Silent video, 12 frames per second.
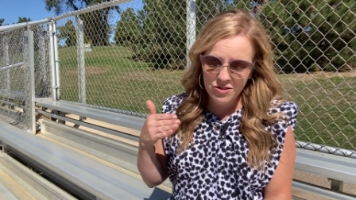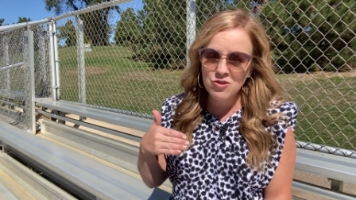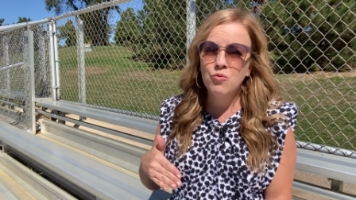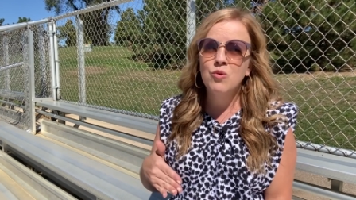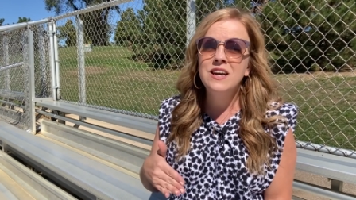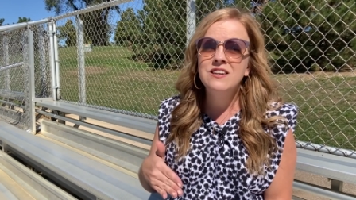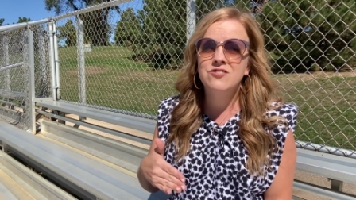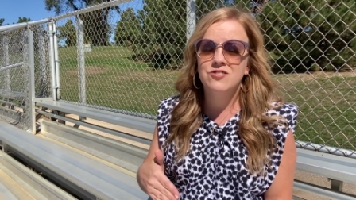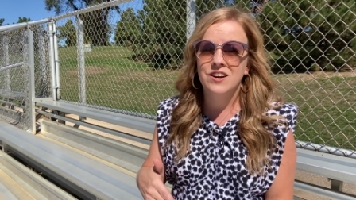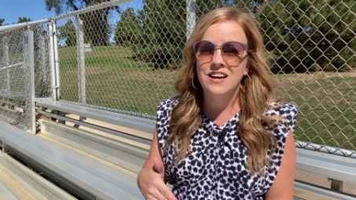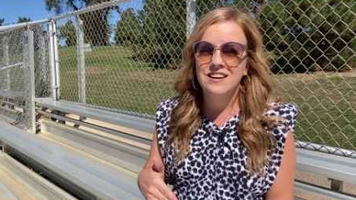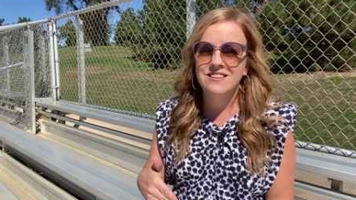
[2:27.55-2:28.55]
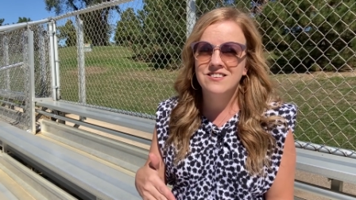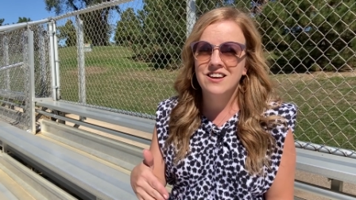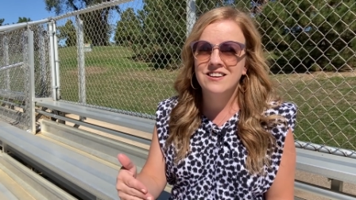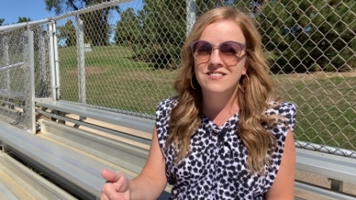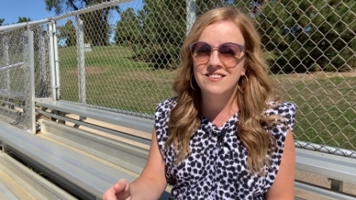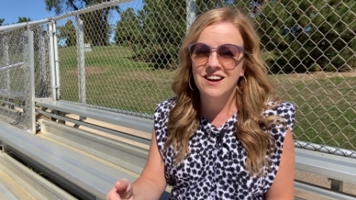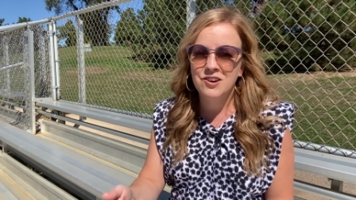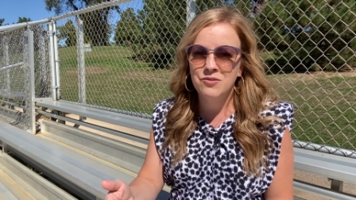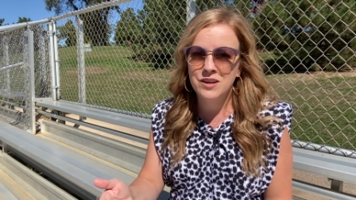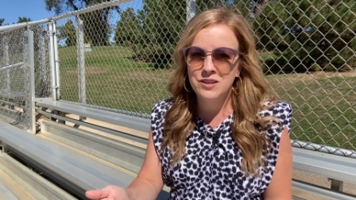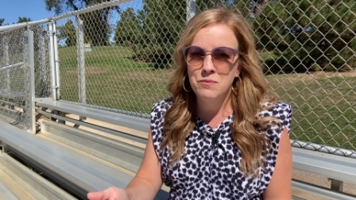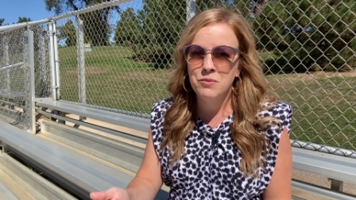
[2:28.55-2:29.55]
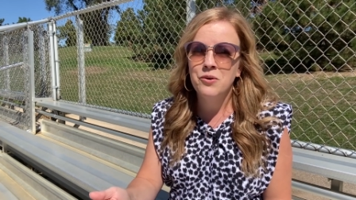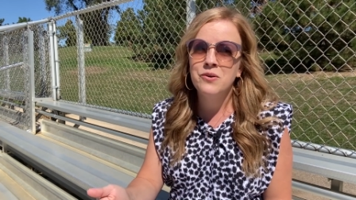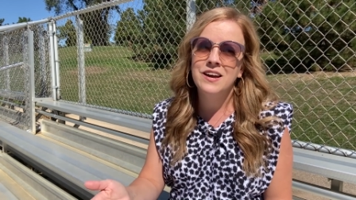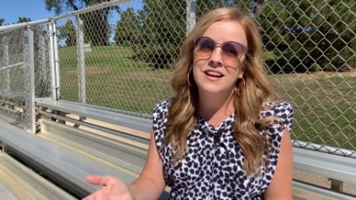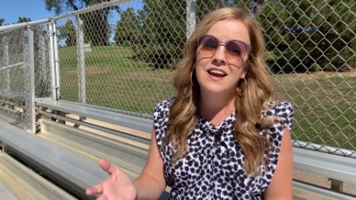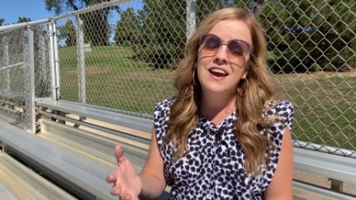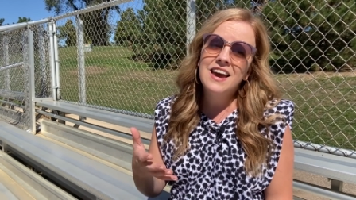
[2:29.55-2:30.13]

3 strands is not quickly broken,